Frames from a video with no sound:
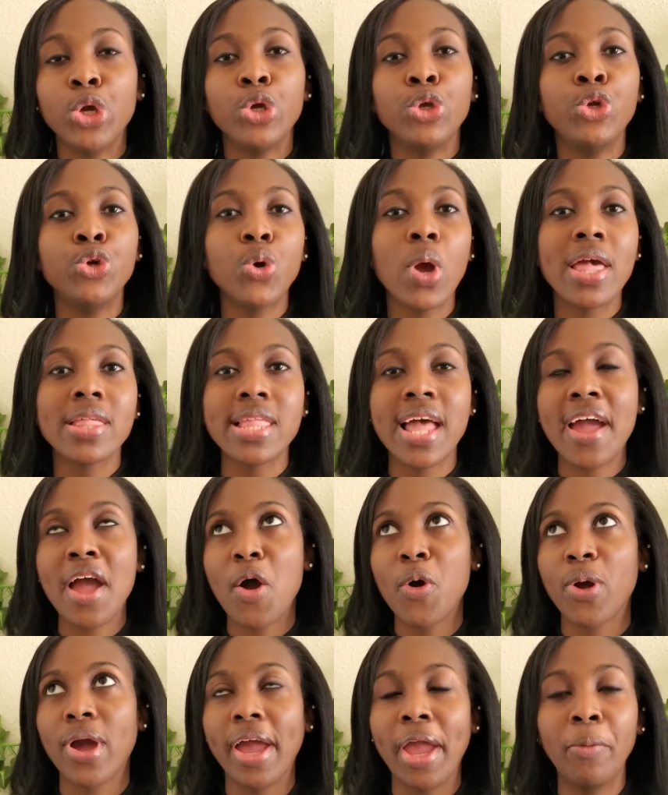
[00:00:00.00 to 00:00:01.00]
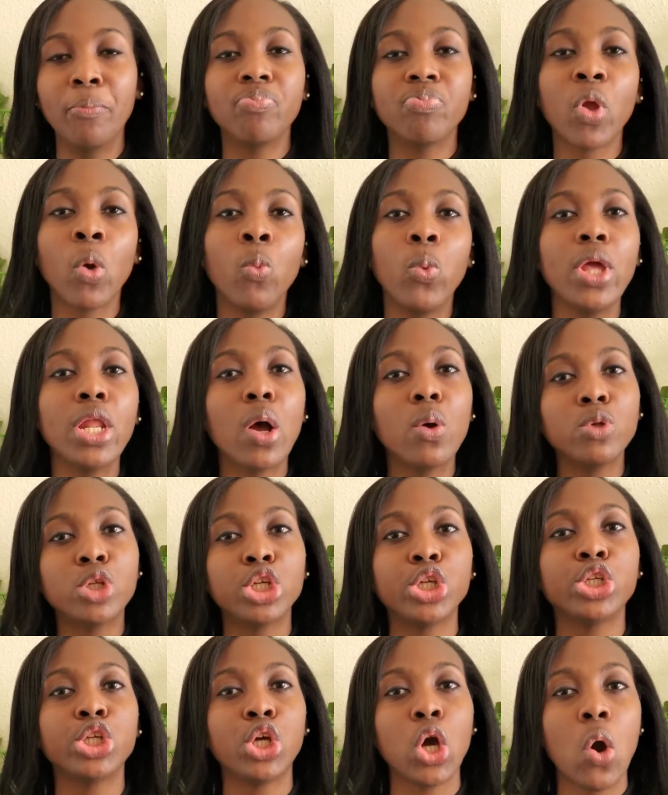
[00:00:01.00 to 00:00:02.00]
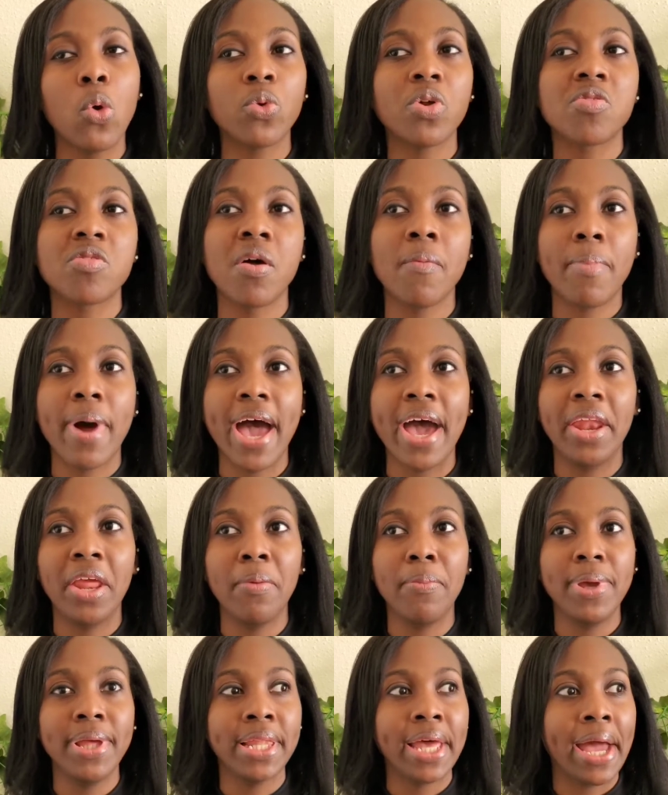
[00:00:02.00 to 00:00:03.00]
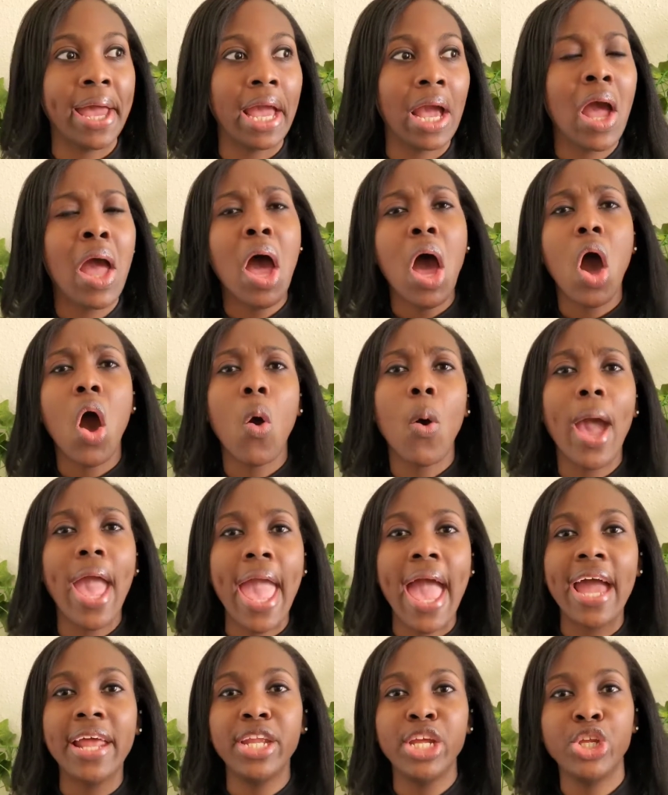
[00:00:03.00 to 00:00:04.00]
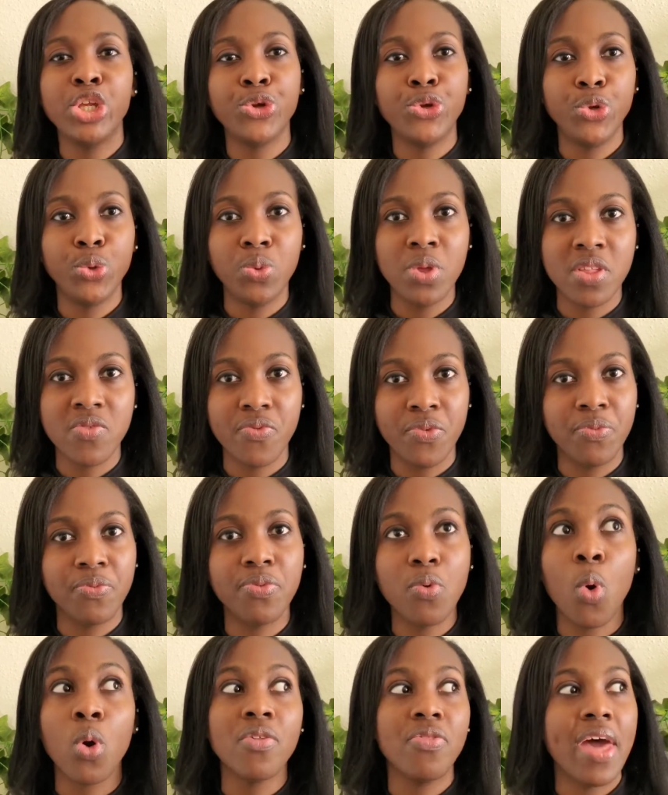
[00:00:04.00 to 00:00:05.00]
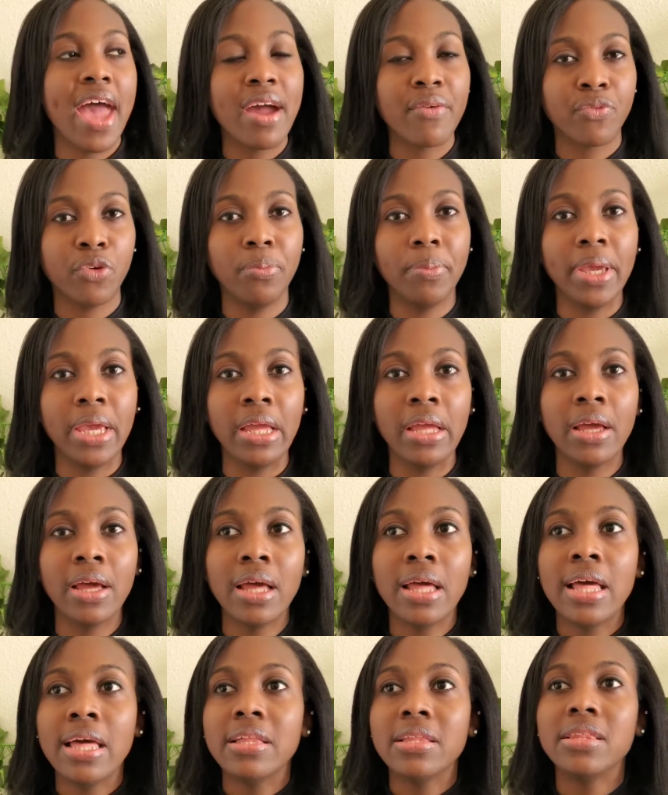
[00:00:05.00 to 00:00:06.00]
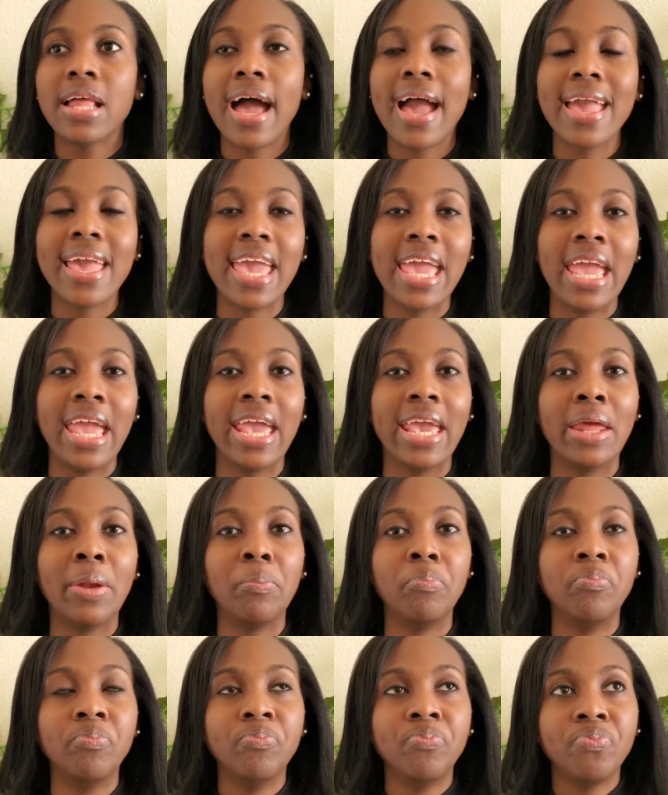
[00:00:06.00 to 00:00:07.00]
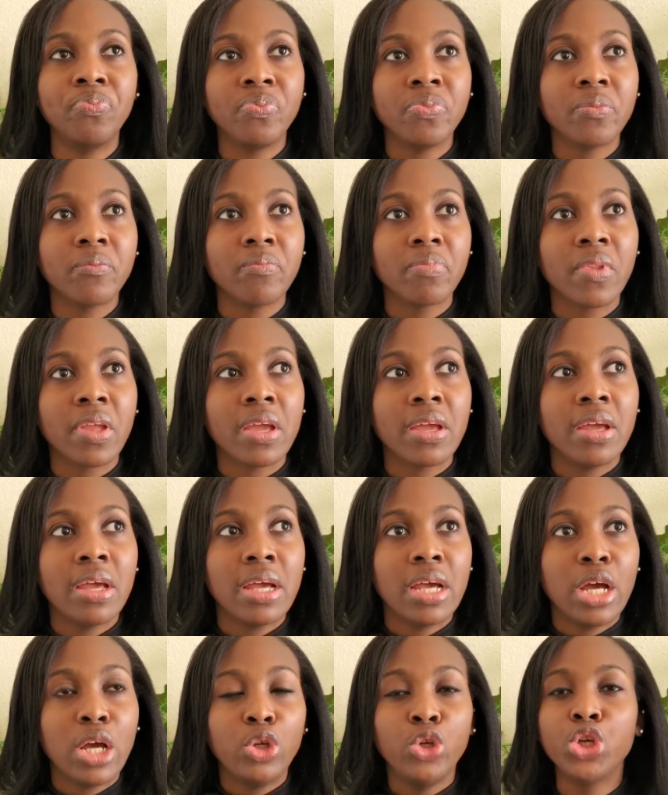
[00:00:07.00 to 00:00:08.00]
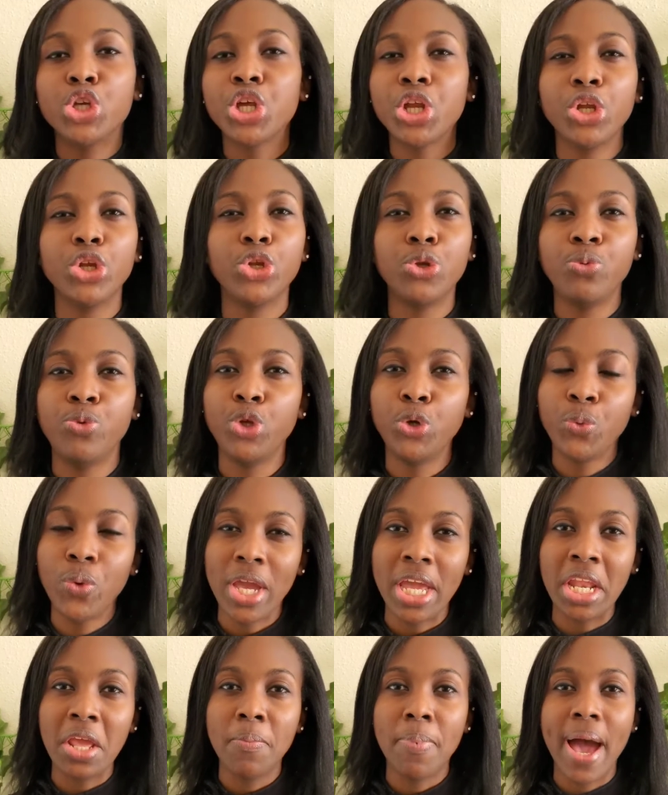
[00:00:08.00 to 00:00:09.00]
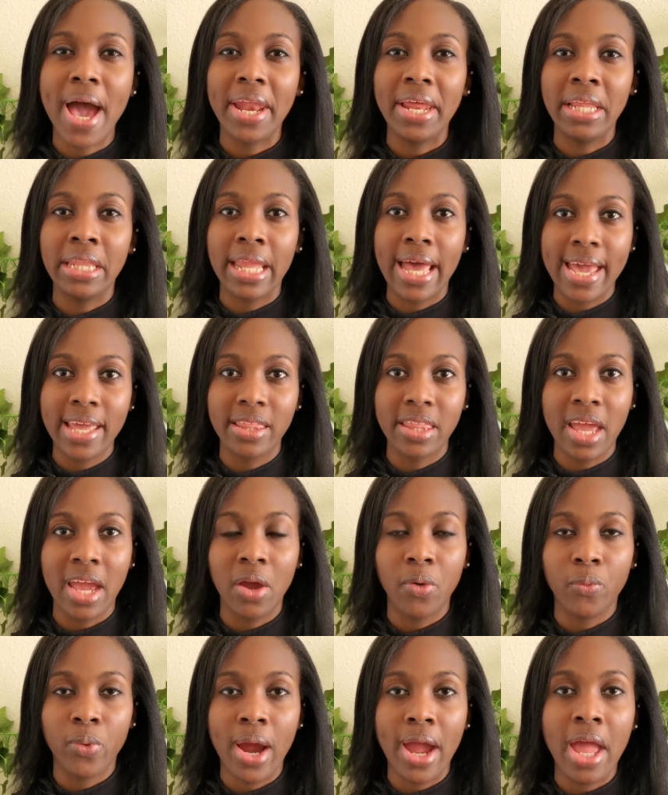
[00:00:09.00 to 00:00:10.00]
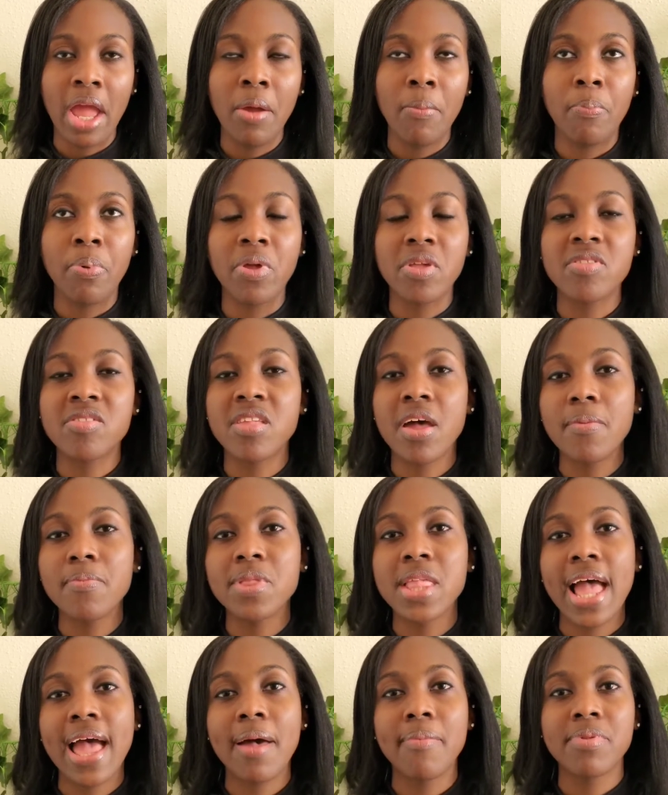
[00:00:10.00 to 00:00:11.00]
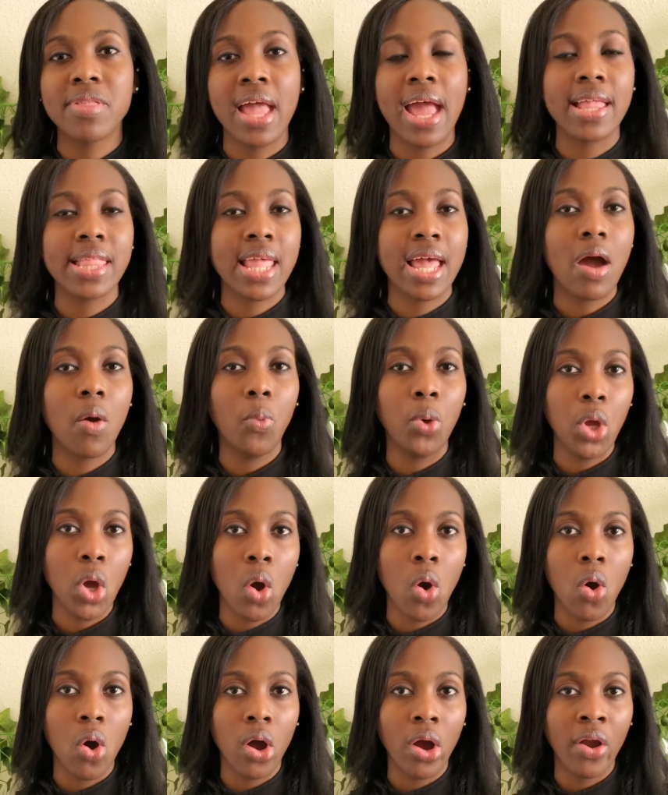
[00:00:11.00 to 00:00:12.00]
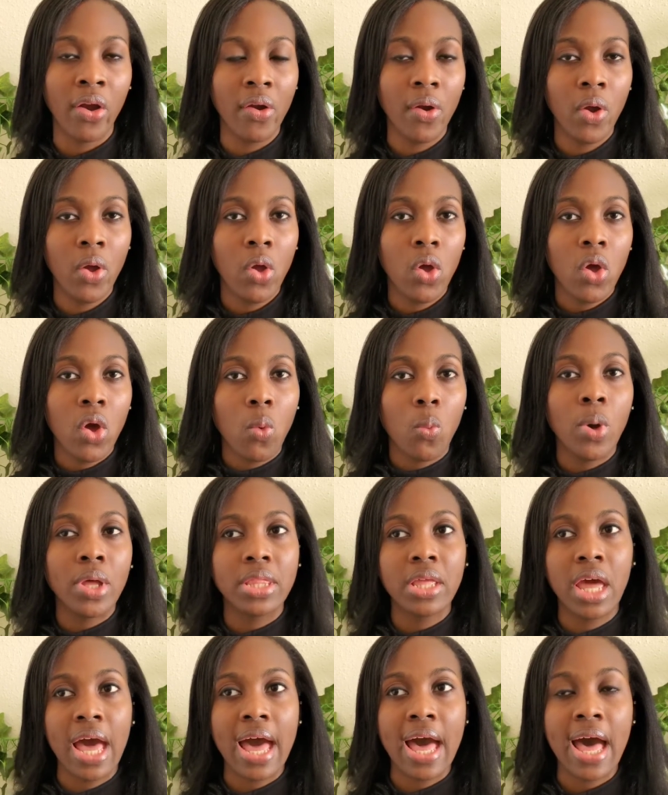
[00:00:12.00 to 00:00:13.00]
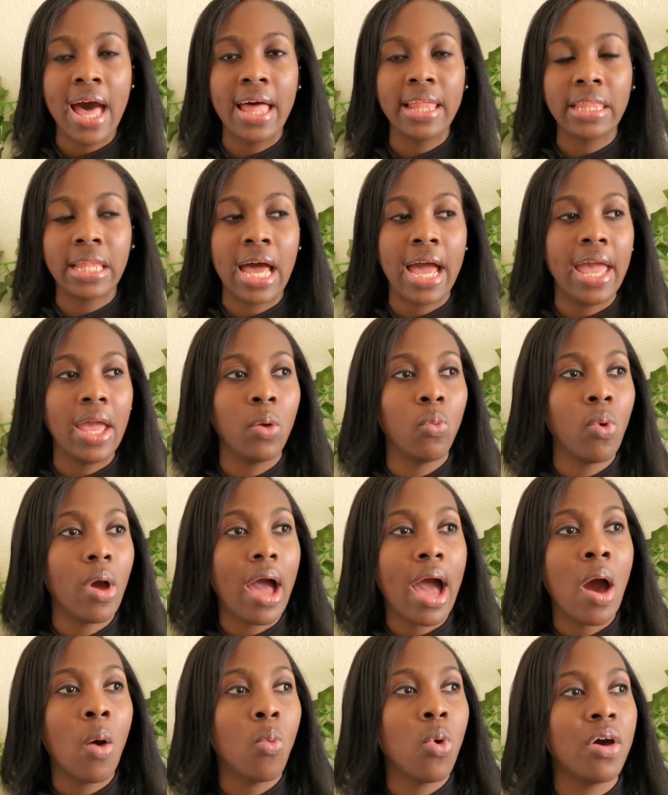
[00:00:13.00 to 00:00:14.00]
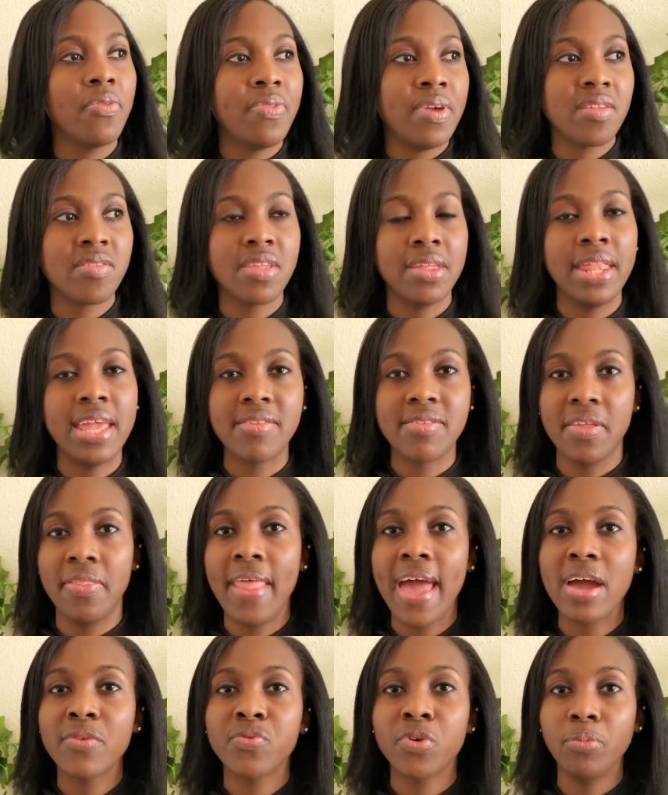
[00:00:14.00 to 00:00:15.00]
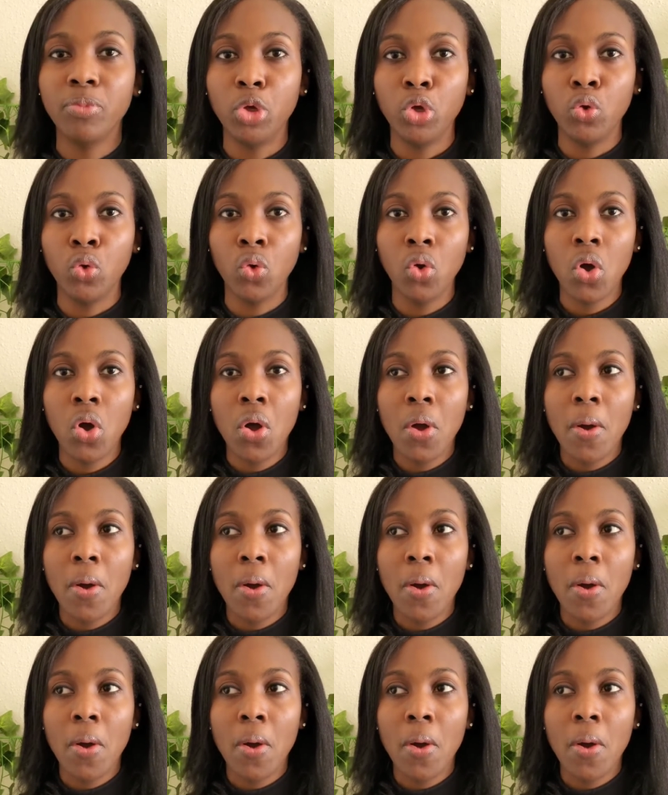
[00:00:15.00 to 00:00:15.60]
it's like, okay, we don't just go to somebody and be like, oh, hey, I need you to do this or that for me. Like, and you shouldn't do anybody like that, right? But sometimes that's how we are with God. Like, I want this and this and that from you,